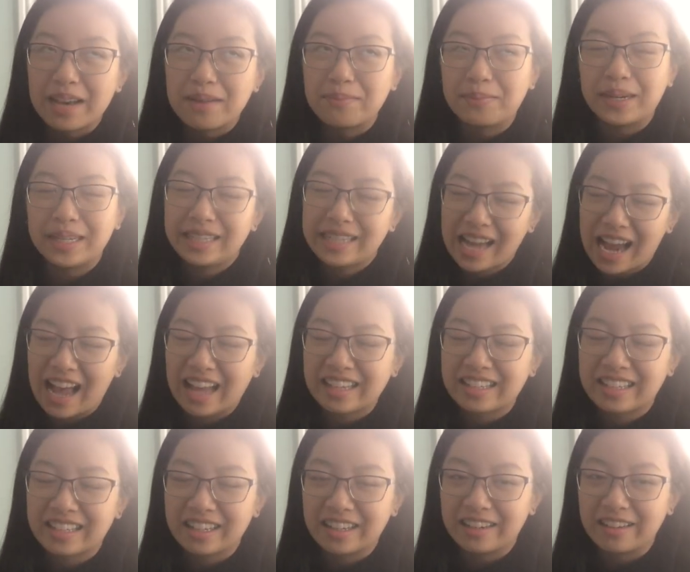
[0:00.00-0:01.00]
But yeah,
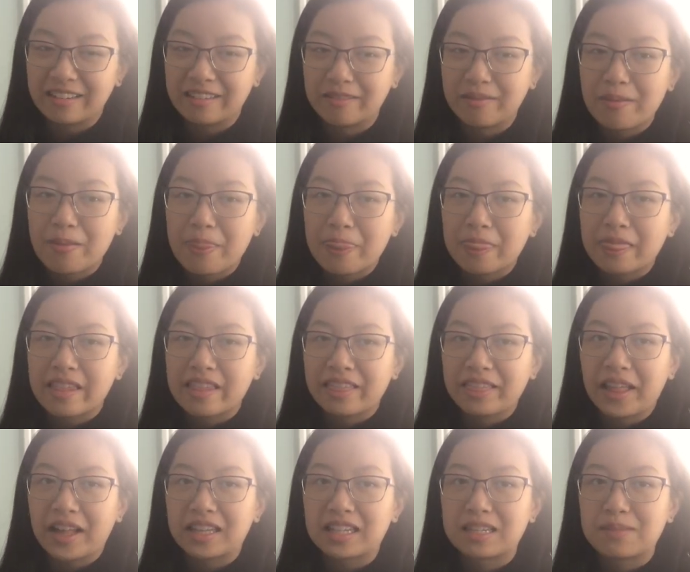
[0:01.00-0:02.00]
so
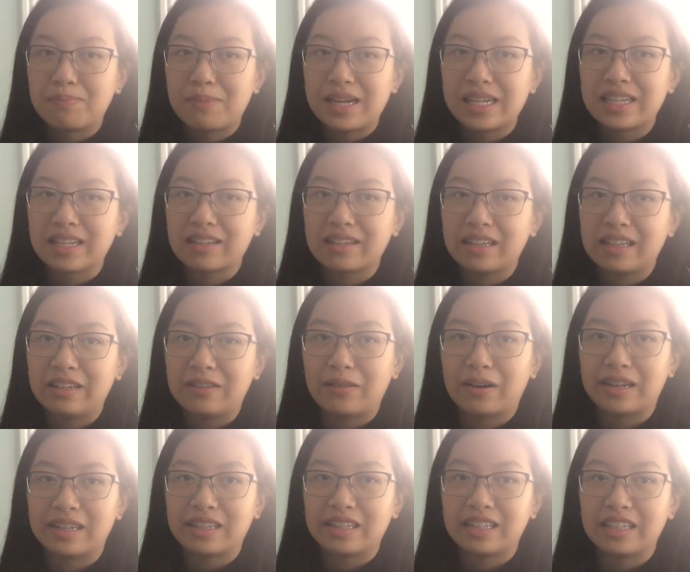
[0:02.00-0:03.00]
that's basically
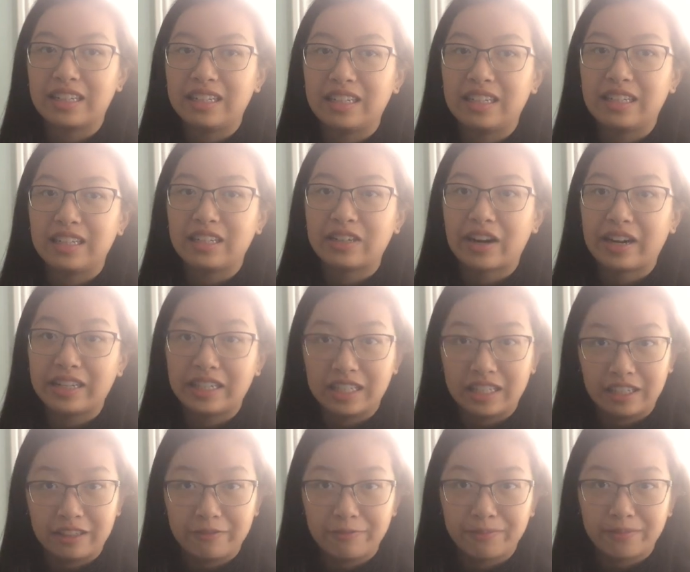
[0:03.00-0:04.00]
what she tried to
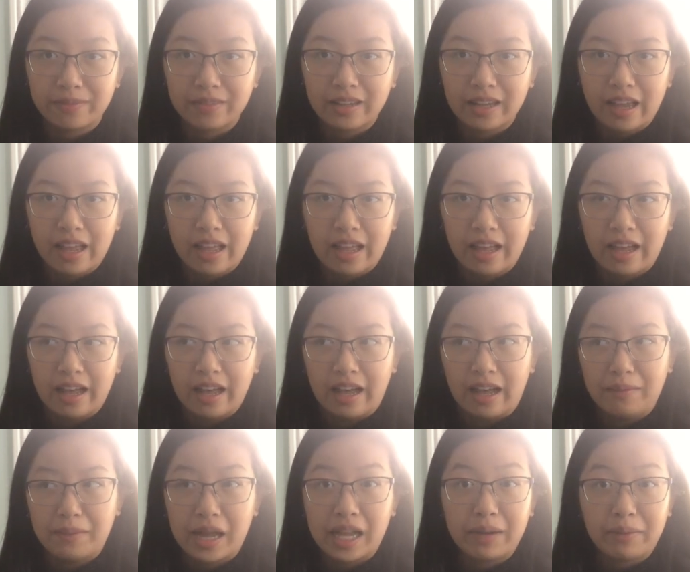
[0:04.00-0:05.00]
do.
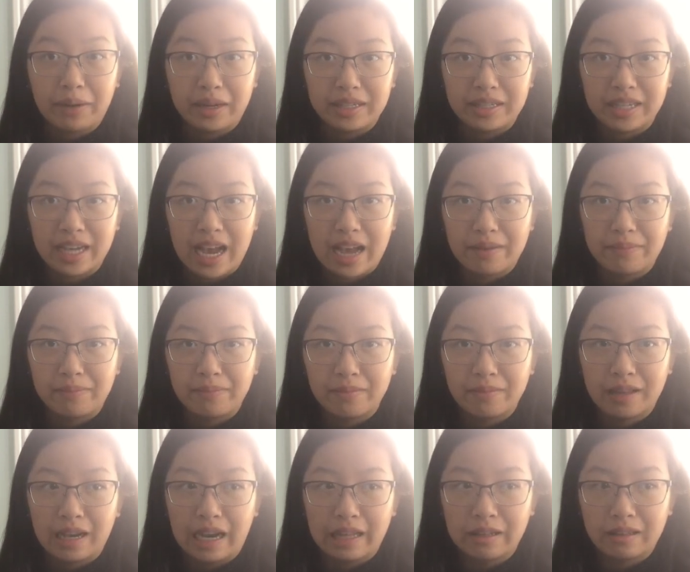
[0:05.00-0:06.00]
Anyways, yeah,
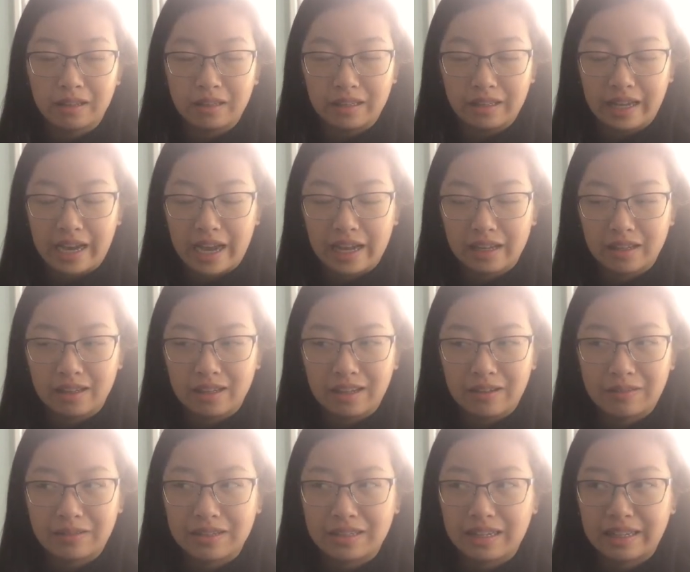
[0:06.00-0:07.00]
other than that,
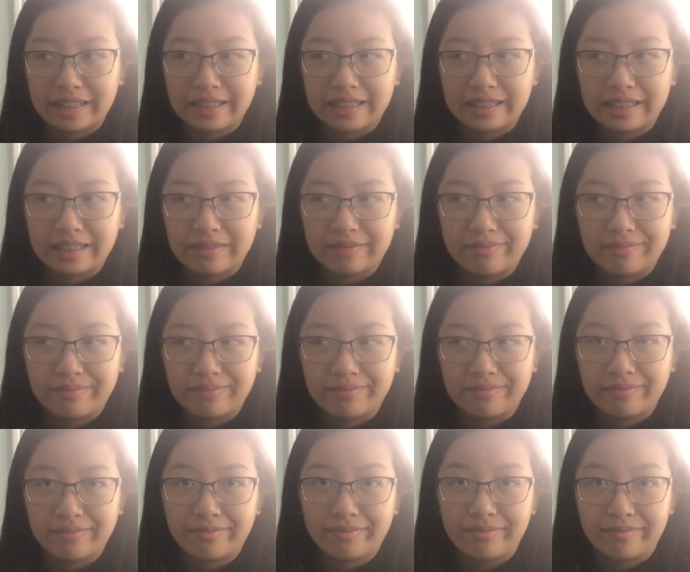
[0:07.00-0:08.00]
there was like
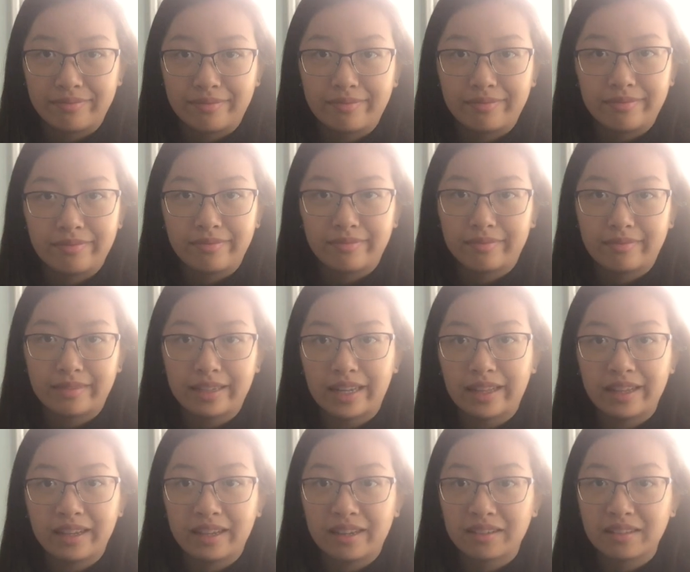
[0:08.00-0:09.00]

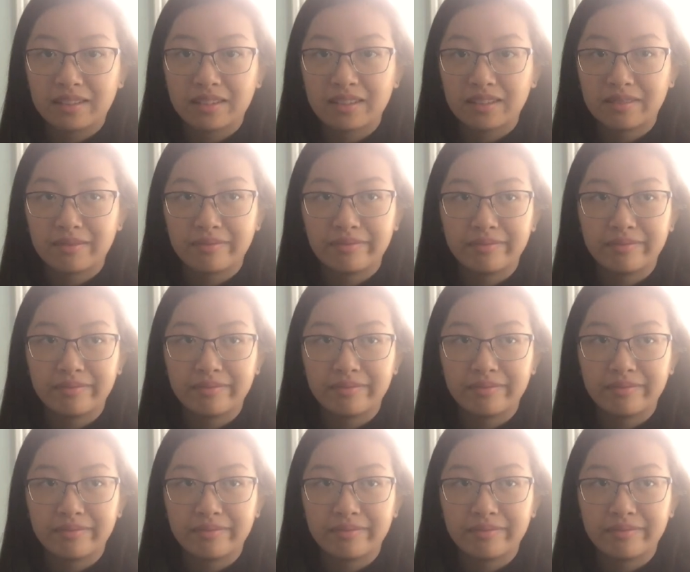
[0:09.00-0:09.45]
nothing else.